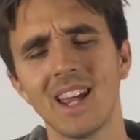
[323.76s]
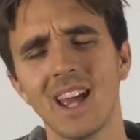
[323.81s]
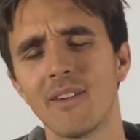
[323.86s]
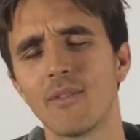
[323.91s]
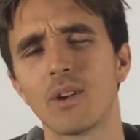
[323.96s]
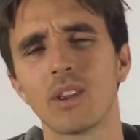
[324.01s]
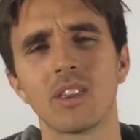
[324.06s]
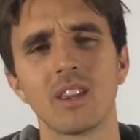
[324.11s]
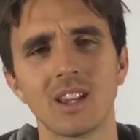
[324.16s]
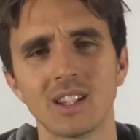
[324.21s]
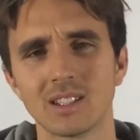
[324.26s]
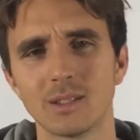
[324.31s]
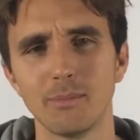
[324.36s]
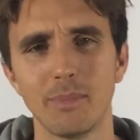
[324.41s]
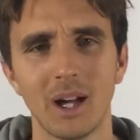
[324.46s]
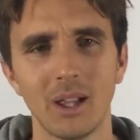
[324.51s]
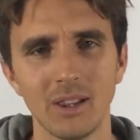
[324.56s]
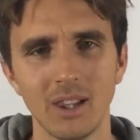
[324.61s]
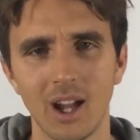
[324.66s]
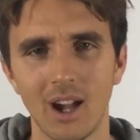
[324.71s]
everything is
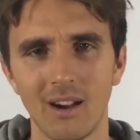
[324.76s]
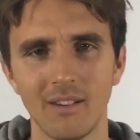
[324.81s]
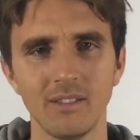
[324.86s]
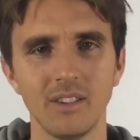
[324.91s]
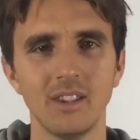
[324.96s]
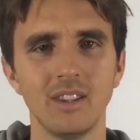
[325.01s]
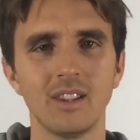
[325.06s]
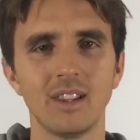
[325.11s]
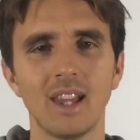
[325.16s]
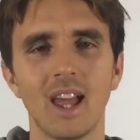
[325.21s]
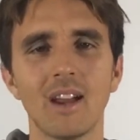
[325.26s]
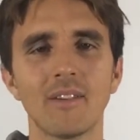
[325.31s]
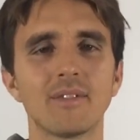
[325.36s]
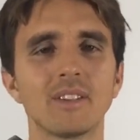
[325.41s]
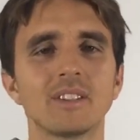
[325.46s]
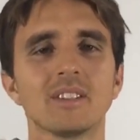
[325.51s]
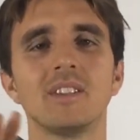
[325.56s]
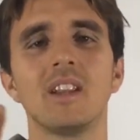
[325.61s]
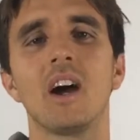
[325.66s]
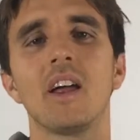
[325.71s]
about love. Life
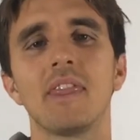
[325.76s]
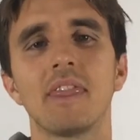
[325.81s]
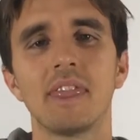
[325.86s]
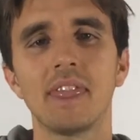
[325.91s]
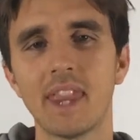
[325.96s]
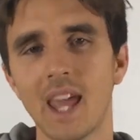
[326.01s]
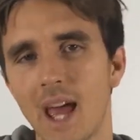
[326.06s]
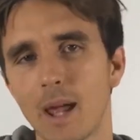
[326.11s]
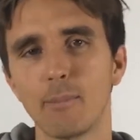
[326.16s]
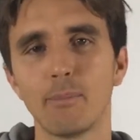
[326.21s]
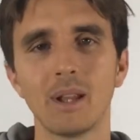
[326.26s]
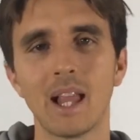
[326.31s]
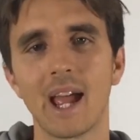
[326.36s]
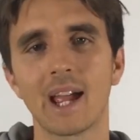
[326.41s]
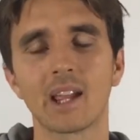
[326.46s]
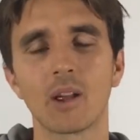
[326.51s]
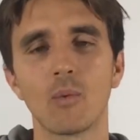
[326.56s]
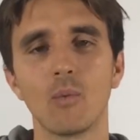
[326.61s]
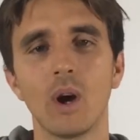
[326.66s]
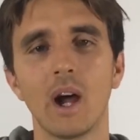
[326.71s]
is not that
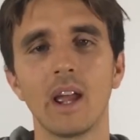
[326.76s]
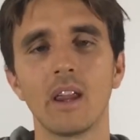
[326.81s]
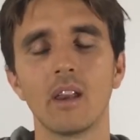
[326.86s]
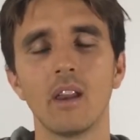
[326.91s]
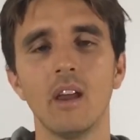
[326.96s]
black and white.